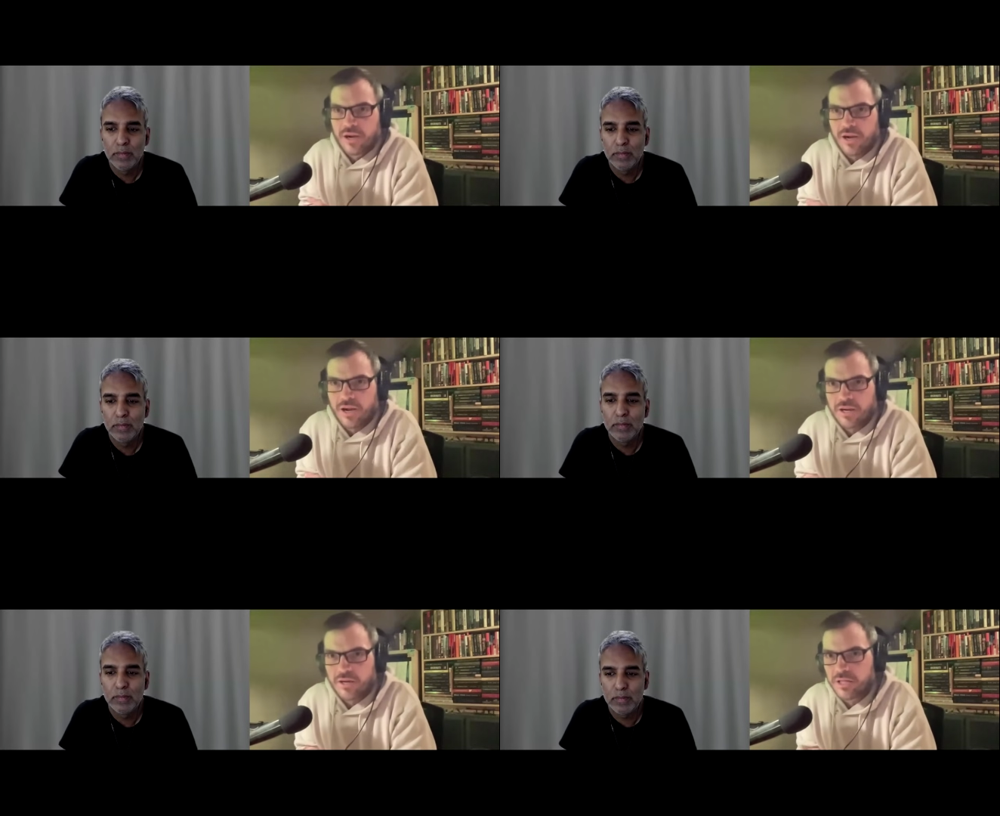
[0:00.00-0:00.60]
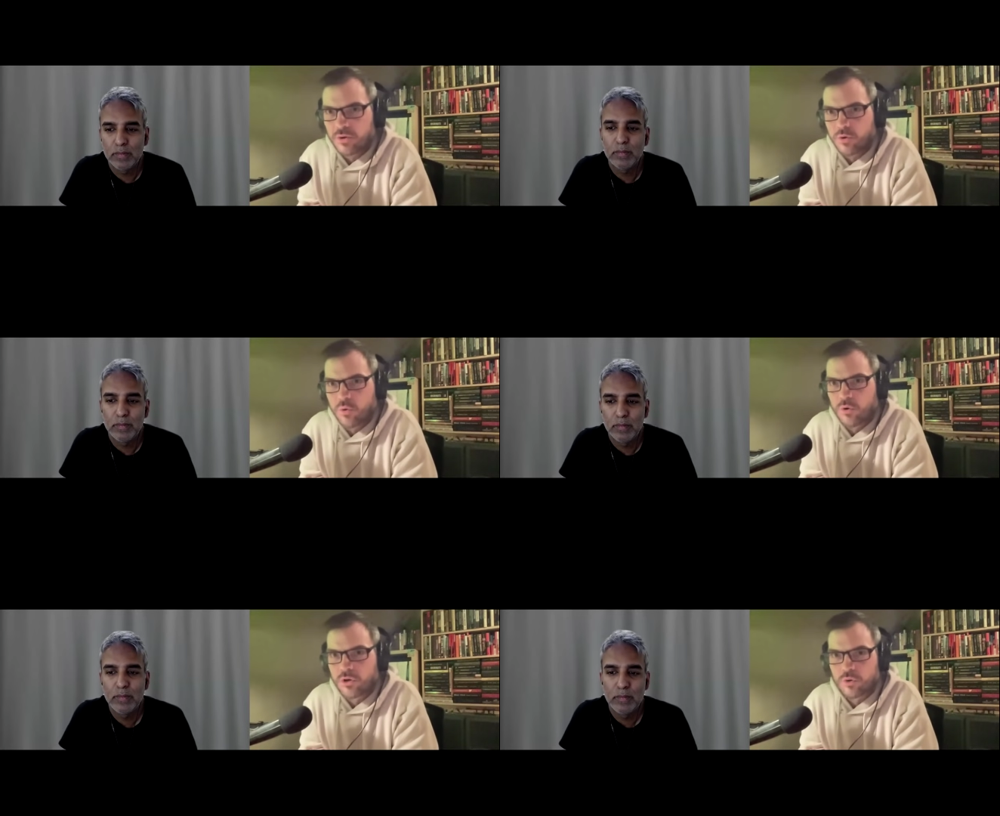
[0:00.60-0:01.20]
Speaker 1: uh, you know, mm-hmm.
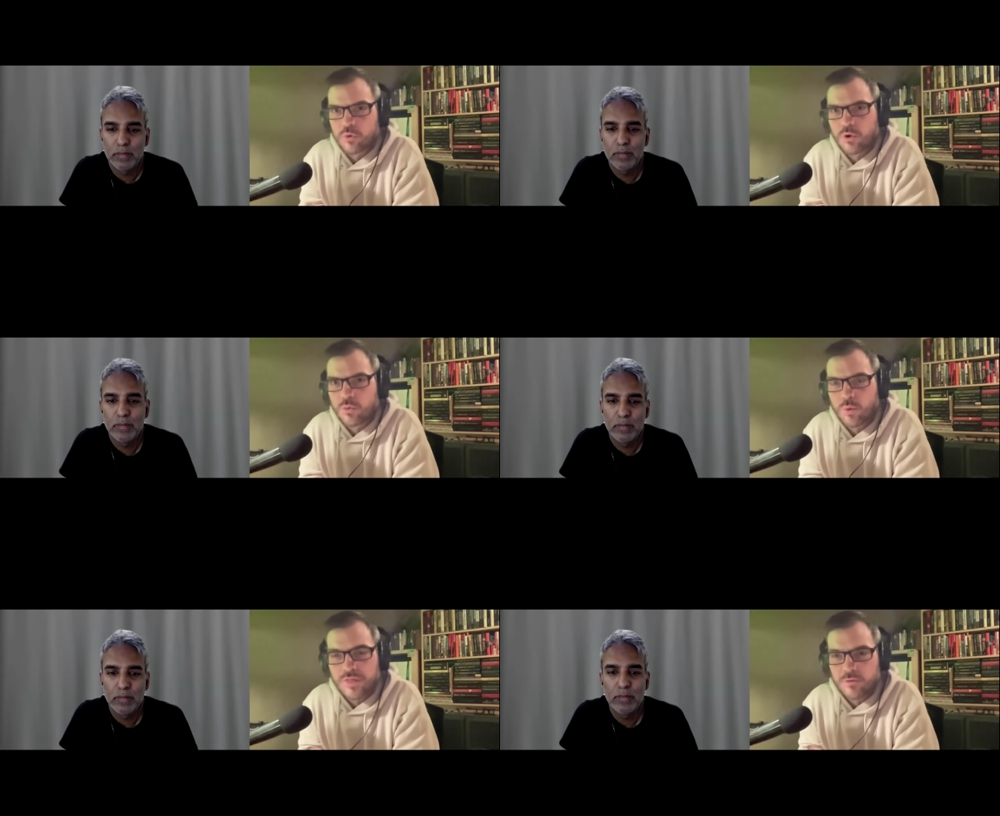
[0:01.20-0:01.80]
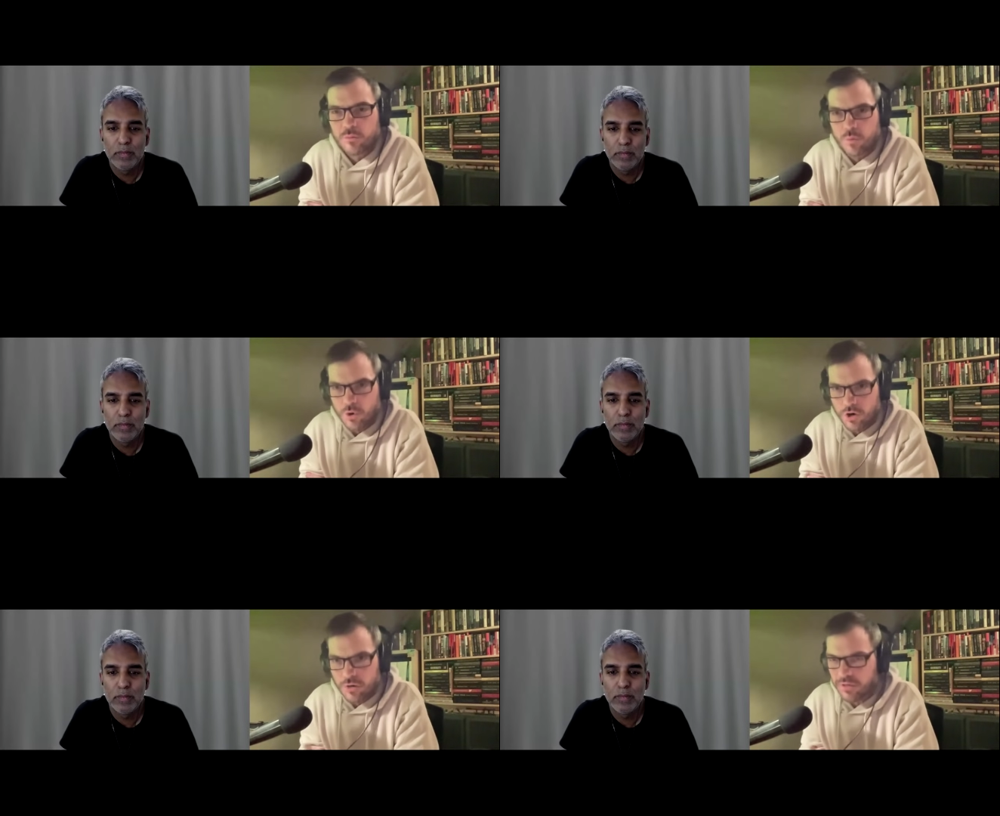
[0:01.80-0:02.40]
quote unquote, win the
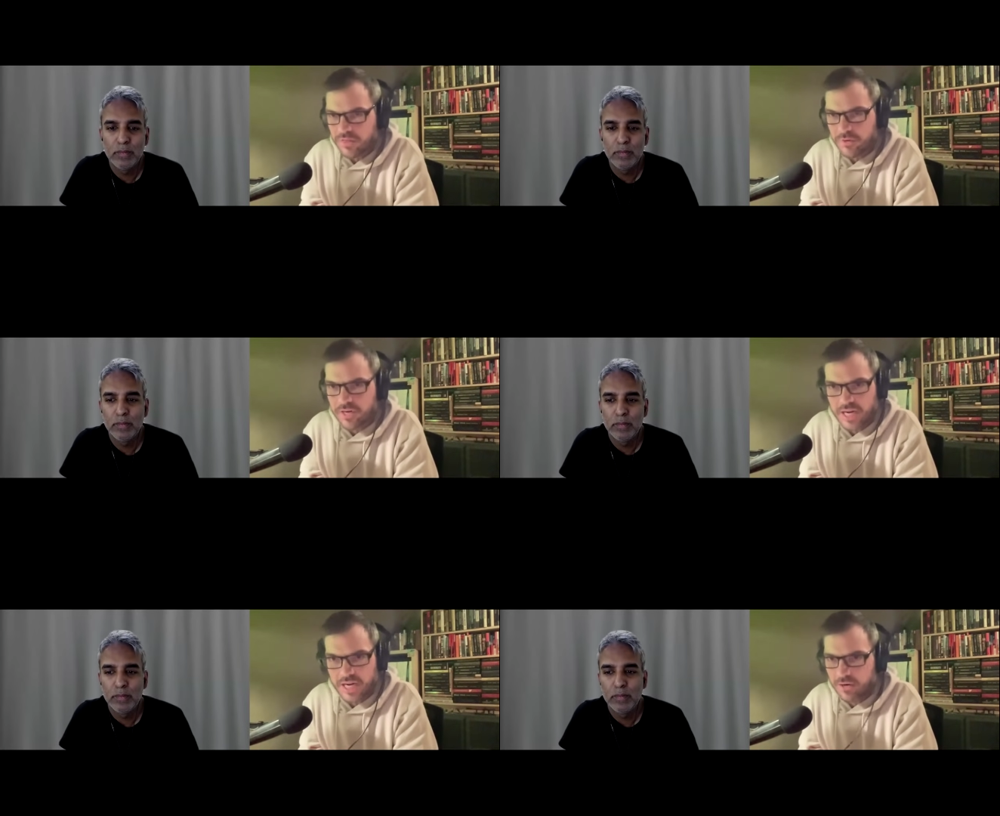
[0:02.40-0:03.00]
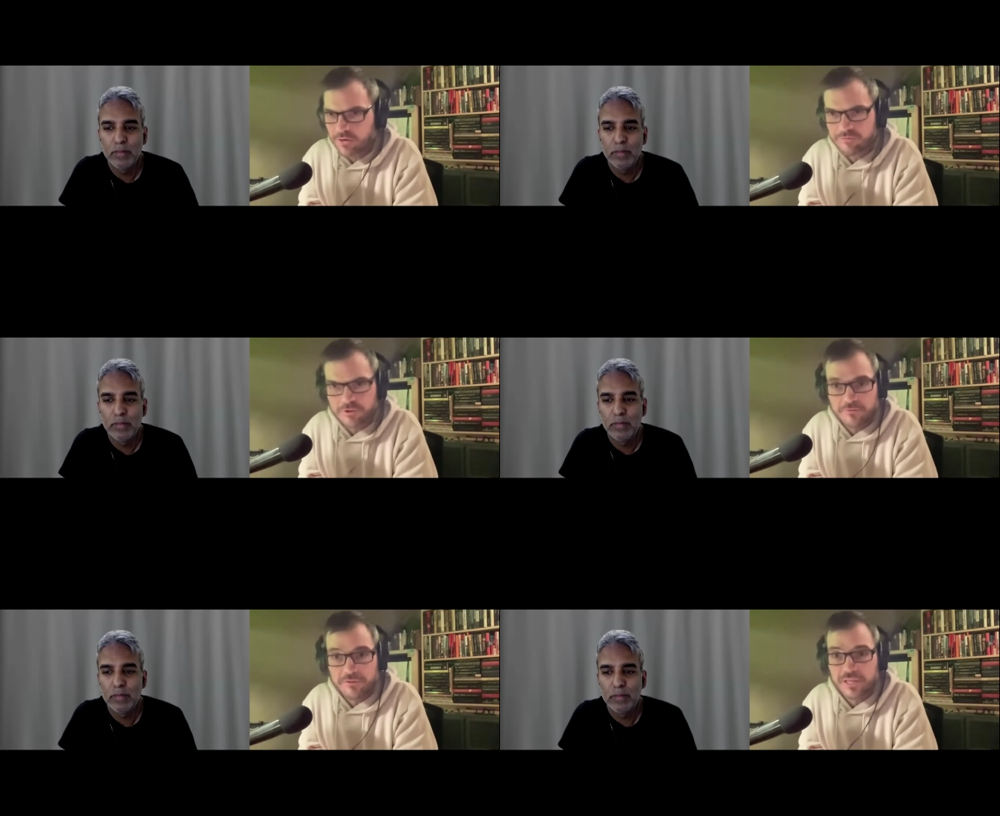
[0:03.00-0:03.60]
war without getting out of your
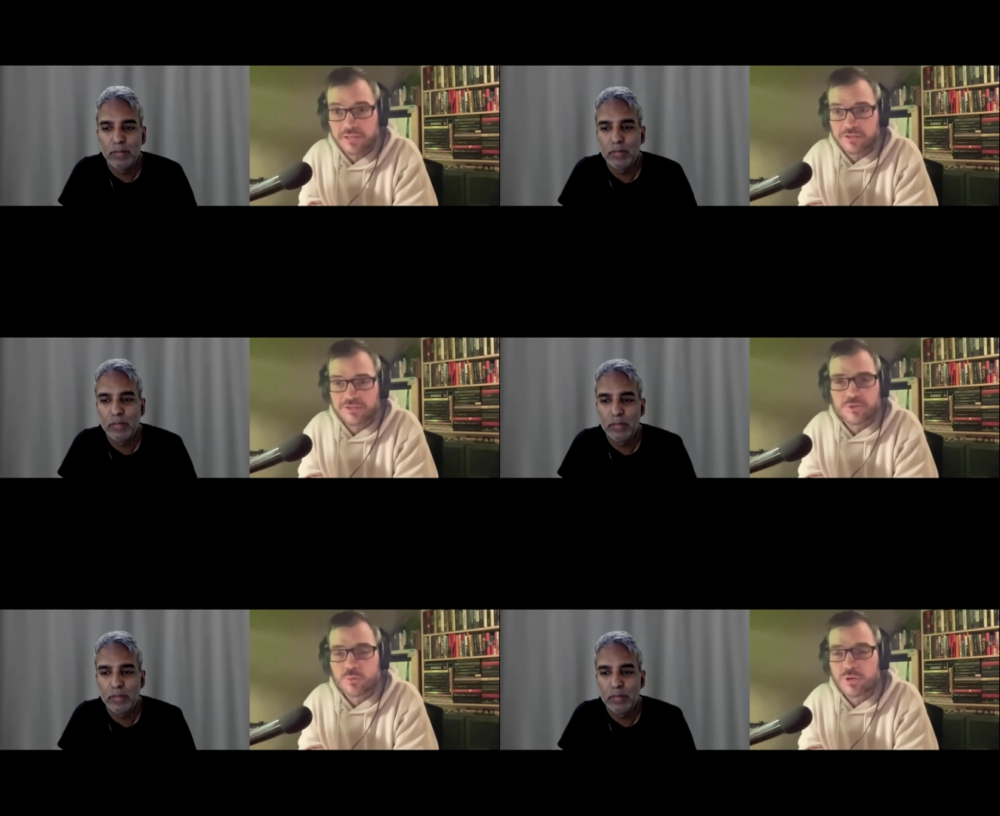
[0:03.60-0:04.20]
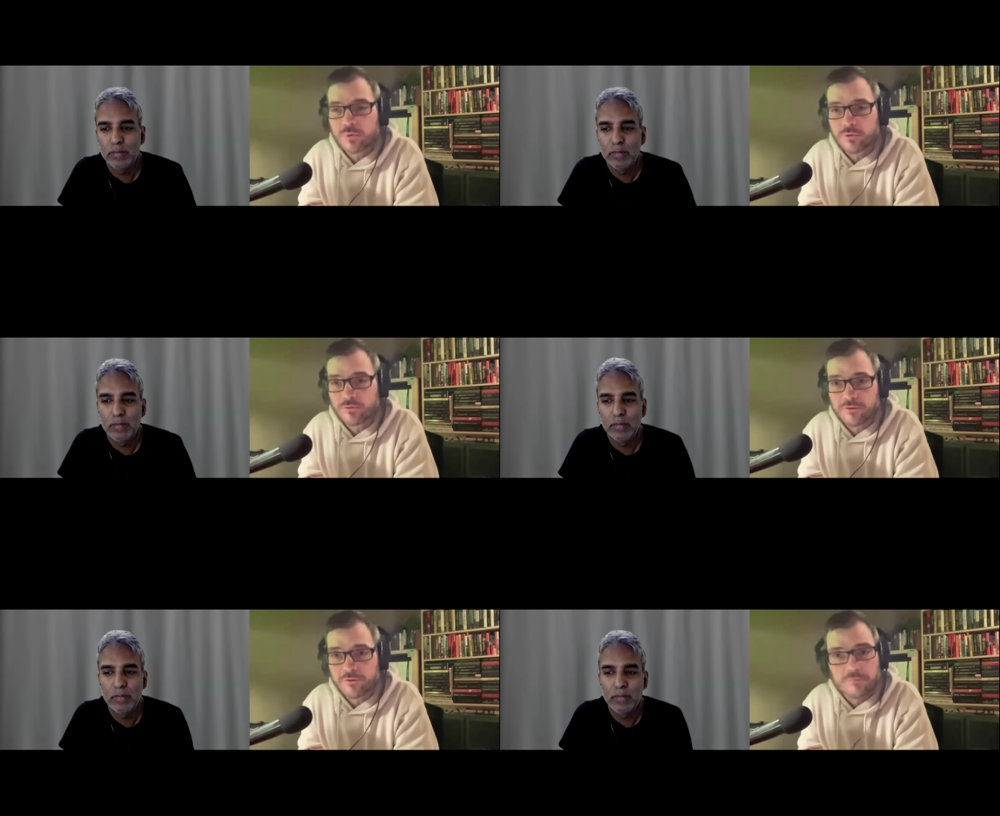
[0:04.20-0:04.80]
vehicles. So we were
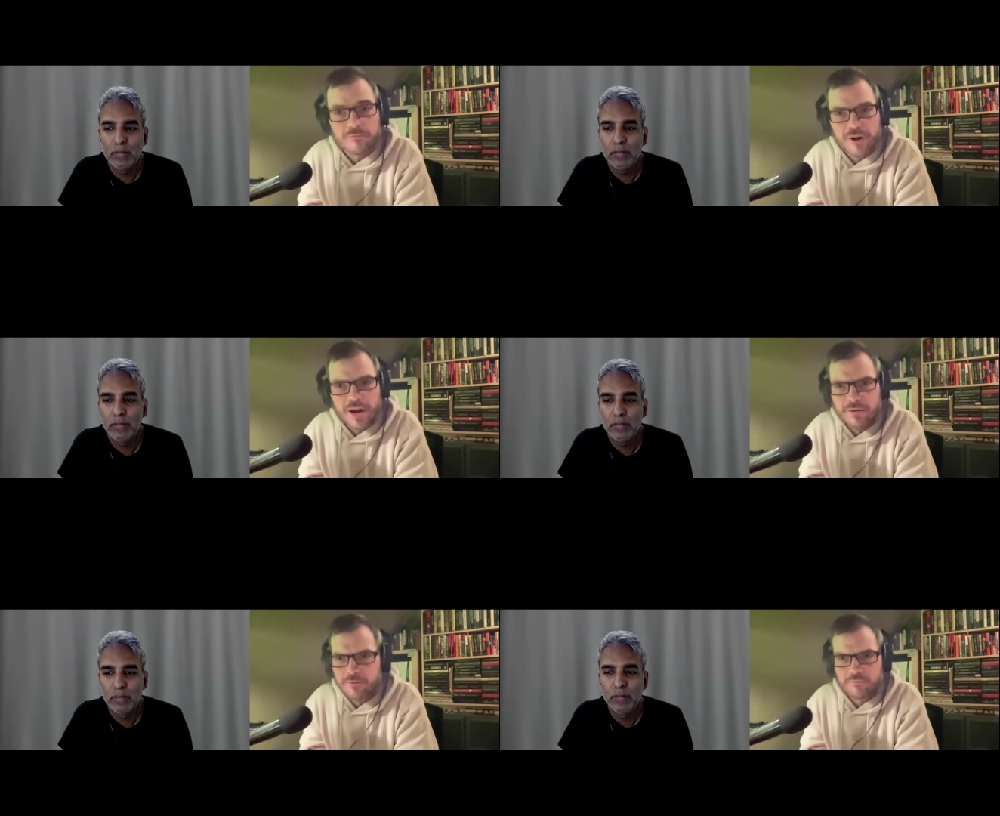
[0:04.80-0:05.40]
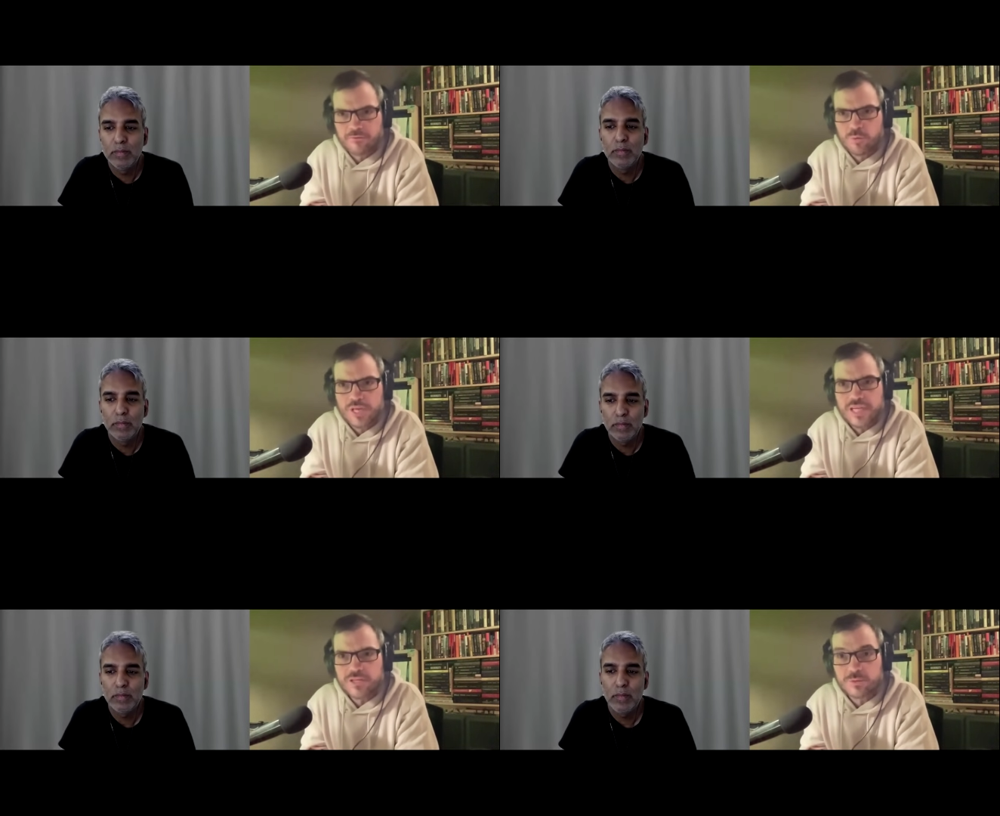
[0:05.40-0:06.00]
for for
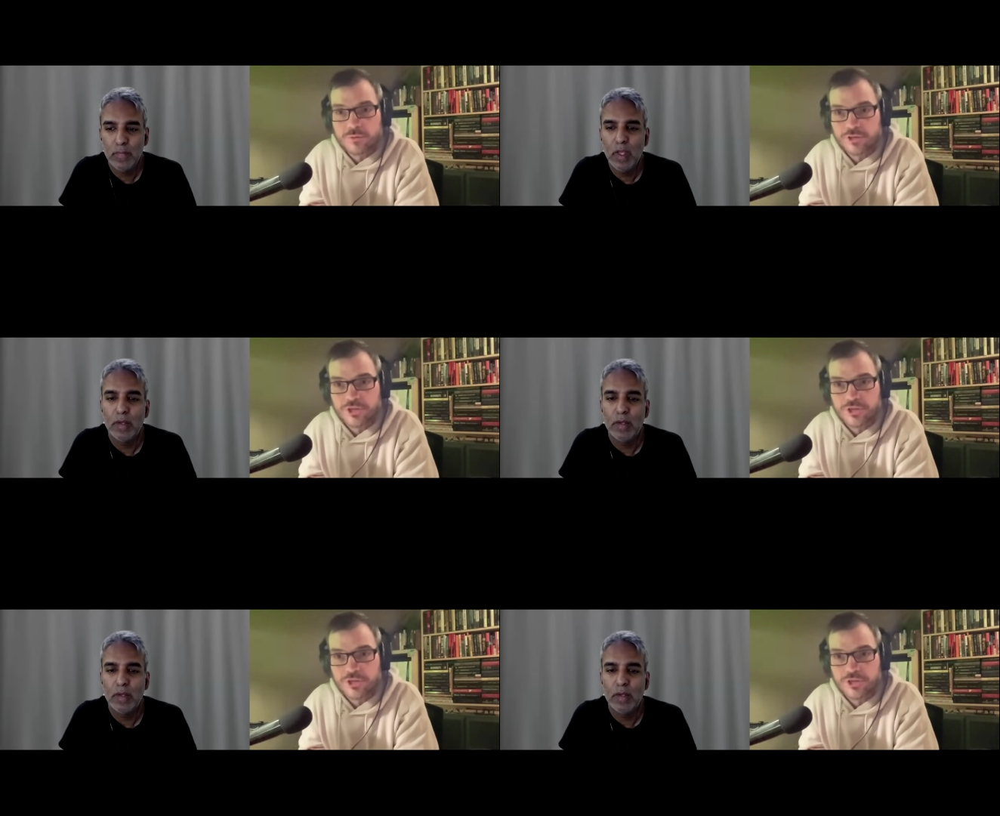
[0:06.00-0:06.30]
weeks we were yeah.